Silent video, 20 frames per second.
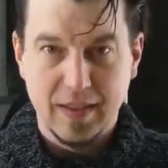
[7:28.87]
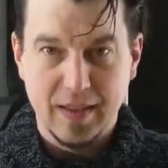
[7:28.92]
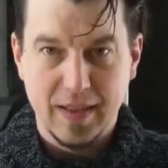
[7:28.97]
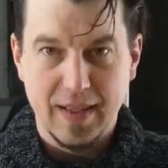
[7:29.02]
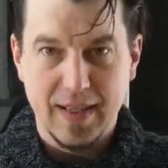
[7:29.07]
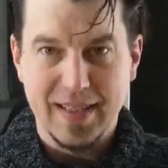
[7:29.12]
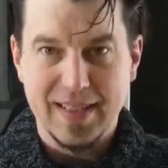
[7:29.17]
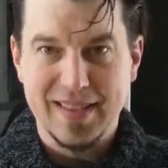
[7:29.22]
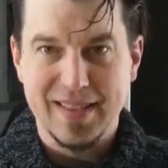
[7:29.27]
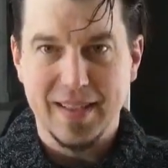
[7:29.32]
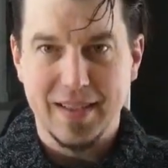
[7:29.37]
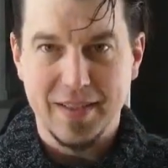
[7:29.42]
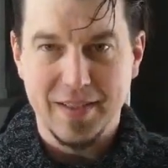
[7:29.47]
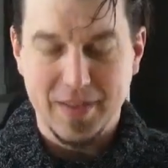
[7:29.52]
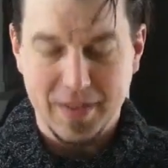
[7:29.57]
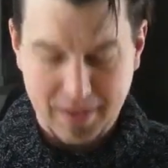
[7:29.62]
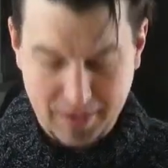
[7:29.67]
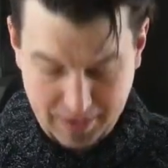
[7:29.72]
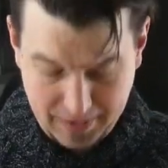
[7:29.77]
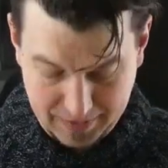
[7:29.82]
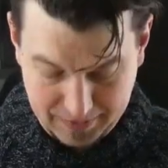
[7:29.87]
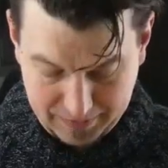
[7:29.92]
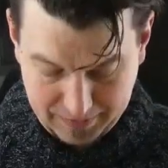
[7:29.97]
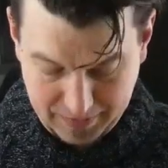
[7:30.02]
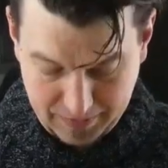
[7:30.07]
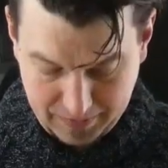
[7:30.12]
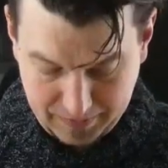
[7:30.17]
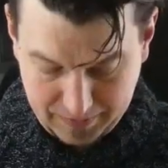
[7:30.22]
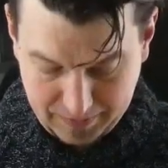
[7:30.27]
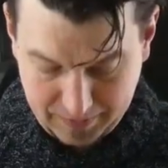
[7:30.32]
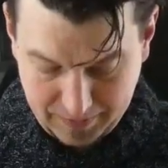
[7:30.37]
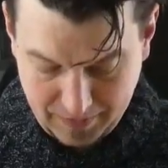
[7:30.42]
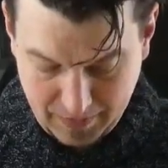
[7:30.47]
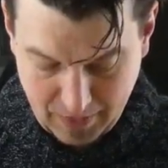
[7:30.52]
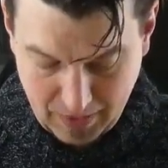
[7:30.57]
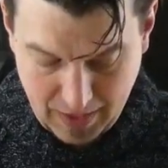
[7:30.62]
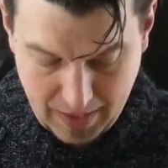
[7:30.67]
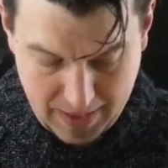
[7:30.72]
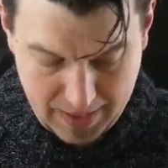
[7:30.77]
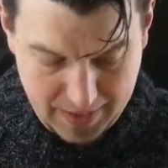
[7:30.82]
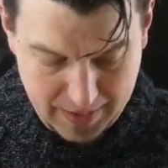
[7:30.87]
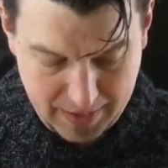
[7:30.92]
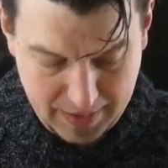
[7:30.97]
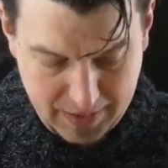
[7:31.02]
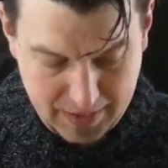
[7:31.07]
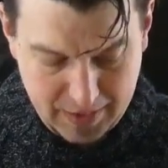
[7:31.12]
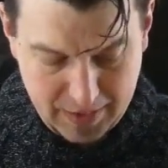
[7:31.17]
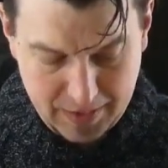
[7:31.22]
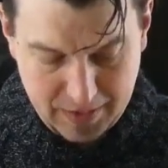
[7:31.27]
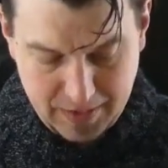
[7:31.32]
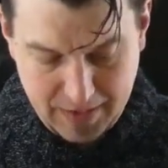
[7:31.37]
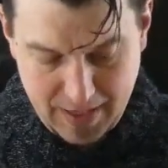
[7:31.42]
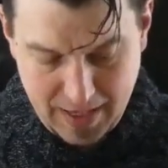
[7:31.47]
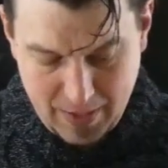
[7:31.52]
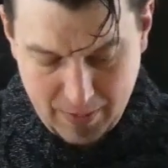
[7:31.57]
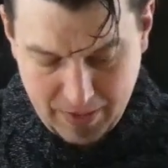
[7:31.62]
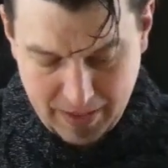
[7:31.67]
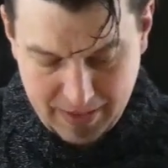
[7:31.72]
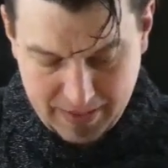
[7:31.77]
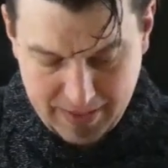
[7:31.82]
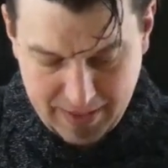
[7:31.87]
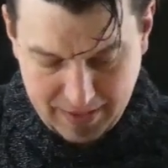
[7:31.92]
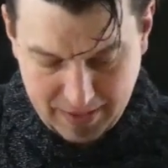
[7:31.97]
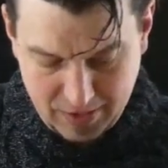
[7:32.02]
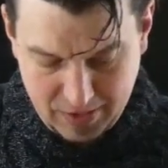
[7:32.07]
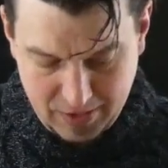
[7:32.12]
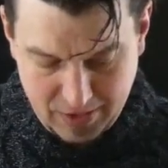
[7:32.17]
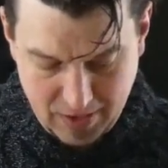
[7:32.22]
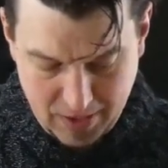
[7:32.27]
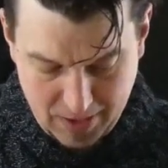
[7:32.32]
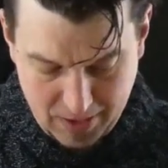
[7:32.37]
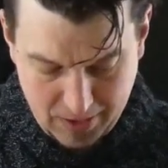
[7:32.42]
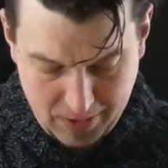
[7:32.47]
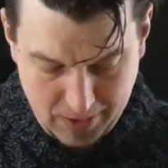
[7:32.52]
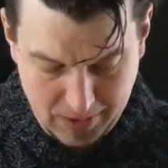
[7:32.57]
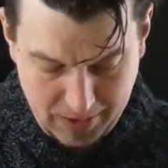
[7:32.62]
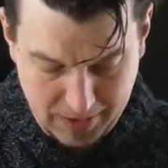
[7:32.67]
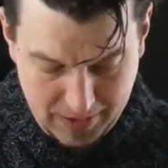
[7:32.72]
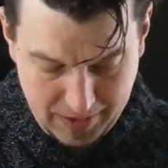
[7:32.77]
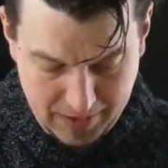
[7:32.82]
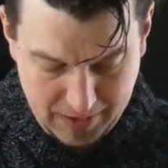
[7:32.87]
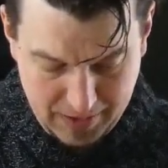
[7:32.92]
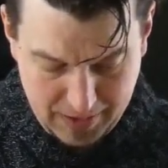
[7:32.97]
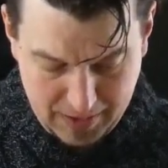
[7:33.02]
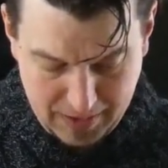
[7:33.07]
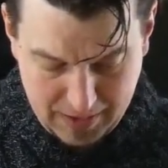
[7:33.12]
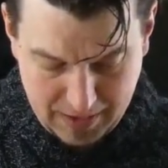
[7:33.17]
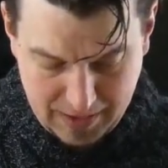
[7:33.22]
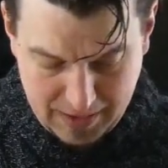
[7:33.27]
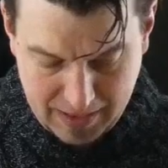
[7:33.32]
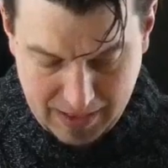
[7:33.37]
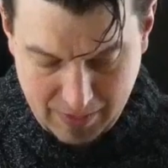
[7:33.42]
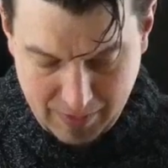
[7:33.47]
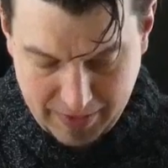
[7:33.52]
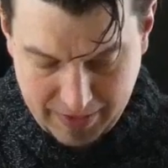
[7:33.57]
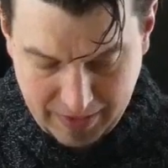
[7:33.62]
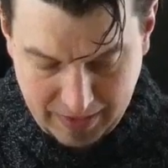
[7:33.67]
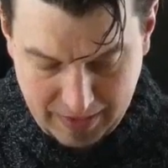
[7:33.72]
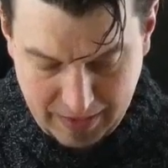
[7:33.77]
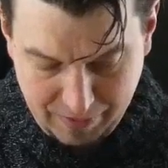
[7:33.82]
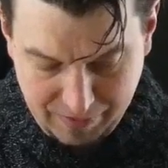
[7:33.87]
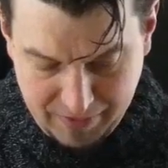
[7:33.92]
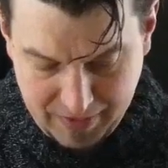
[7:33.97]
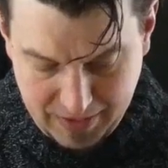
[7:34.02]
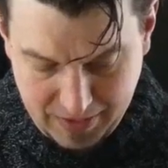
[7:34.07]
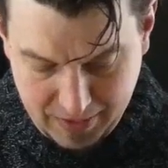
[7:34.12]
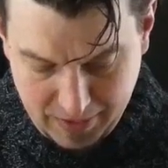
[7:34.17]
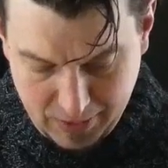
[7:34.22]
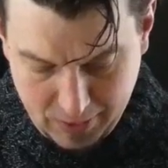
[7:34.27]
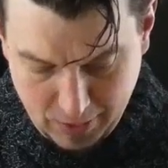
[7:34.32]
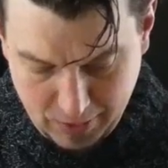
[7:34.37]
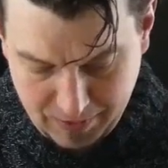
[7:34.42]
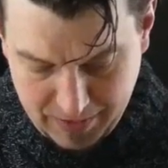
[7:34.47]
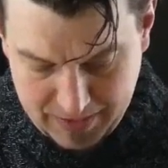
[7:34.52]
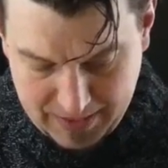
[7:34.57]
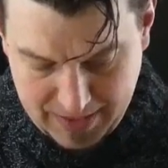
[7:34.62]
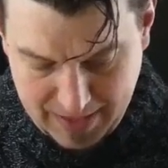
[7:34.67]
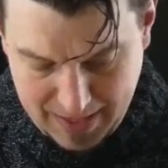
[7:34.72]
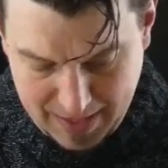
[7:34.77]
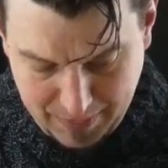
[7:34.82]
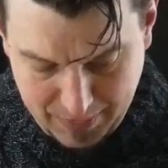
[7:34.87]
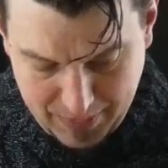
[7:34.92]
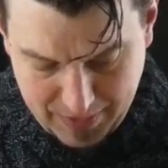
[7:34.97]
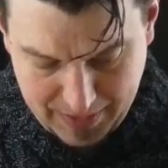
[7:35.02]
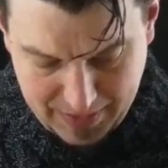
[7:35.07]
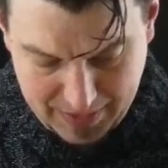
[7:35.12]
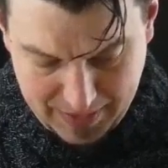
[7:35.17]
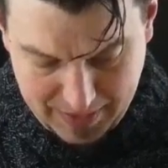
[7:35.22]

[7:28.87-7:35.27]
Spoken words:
Like such. Okay? So now we're going to take the dough and we're going to lift it over top